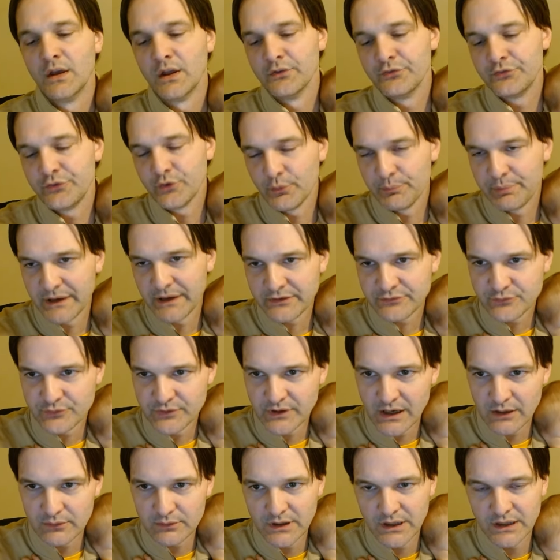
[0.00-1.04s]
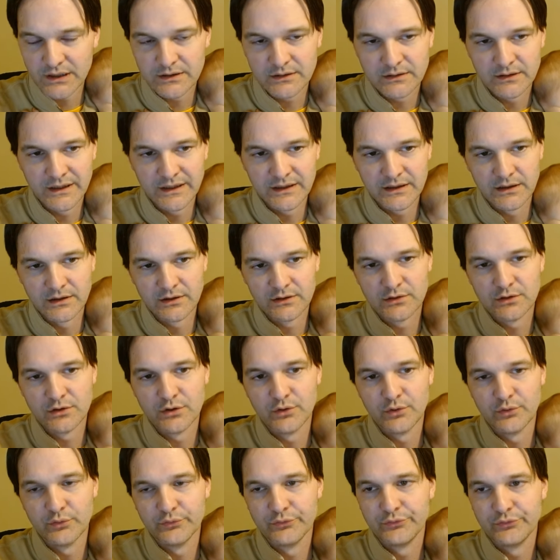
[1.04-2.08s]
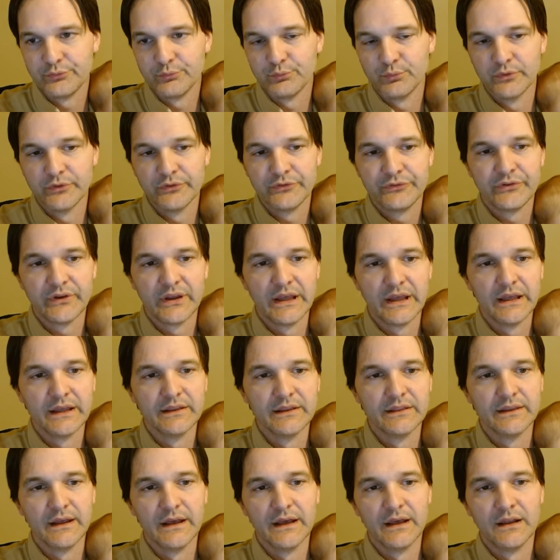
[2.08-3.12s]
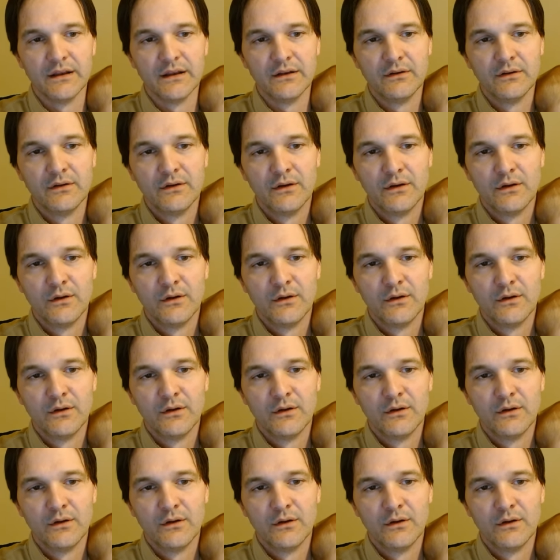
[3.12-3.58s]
and so Pastor Dalrock, he concludes with saying that